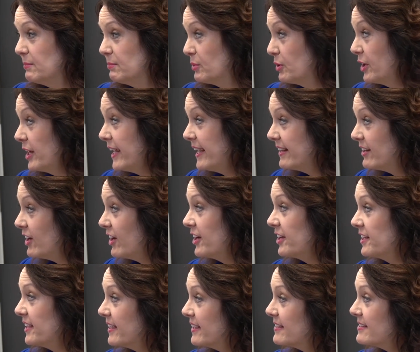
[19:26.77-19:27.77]
preyed
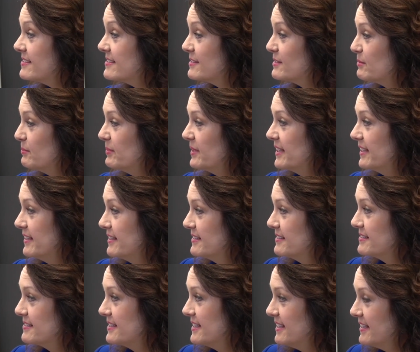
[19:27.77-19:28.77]
on us
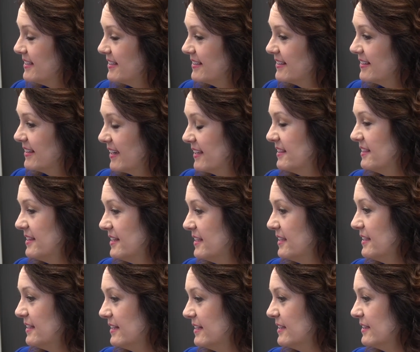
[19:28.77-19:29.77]
because he, I
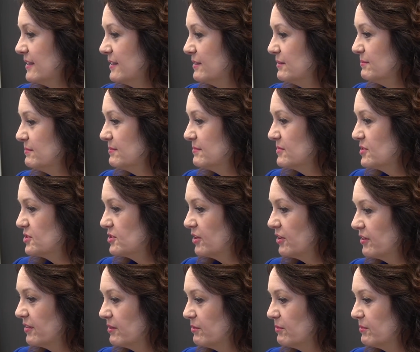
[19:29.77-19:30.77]
think,
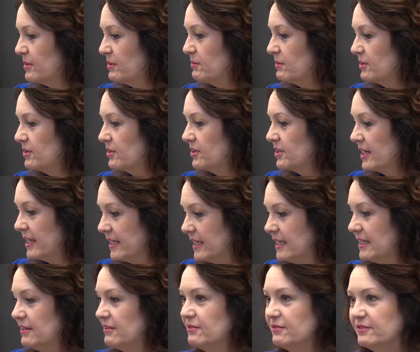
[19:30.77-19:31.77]
saw that we were
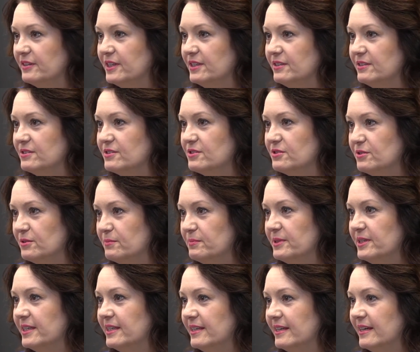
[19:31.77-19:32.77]
naive and
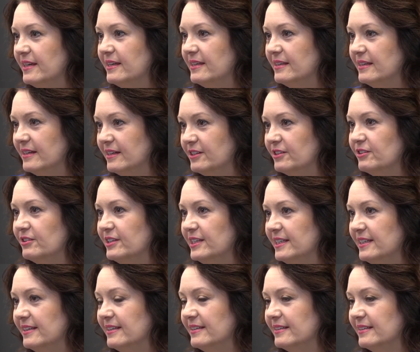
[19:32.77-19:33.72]
stupid and hungry